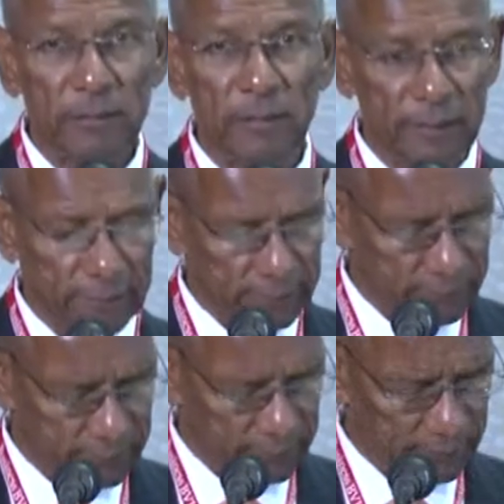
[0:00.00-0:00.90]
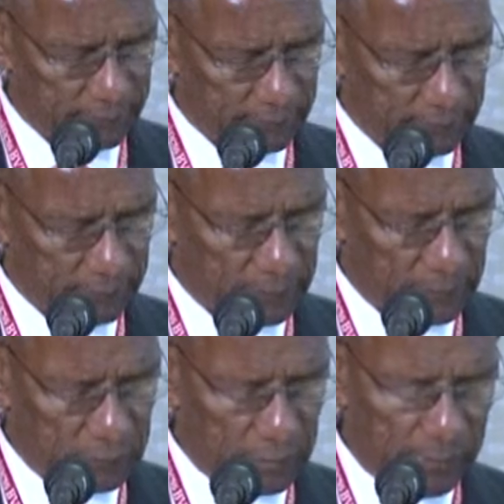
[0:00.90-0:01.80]
to none.
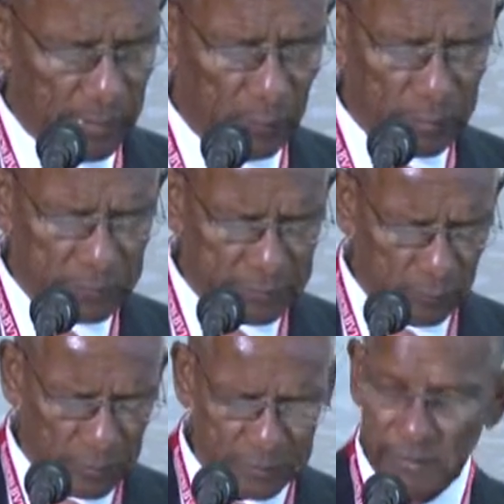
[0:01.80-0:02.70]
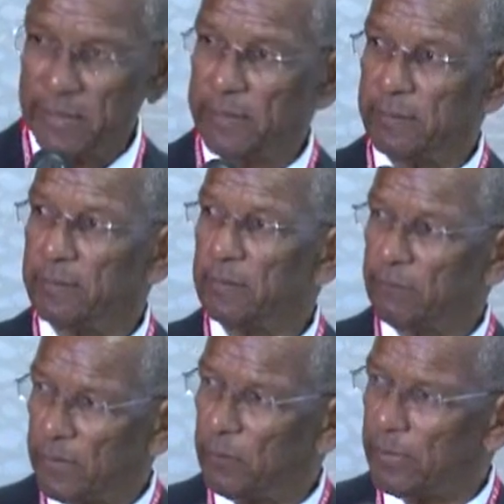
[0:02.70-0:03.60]
To them I want to say once again,
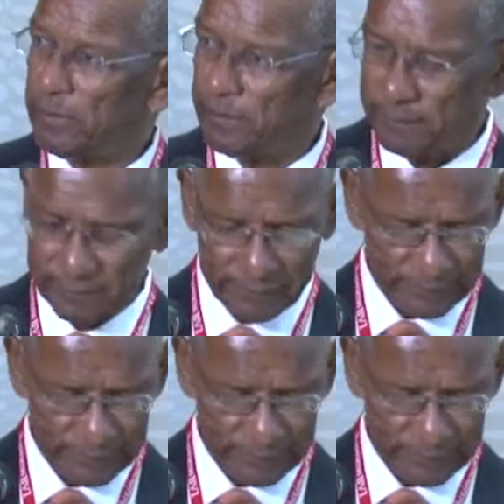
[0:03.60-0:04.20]
very well done.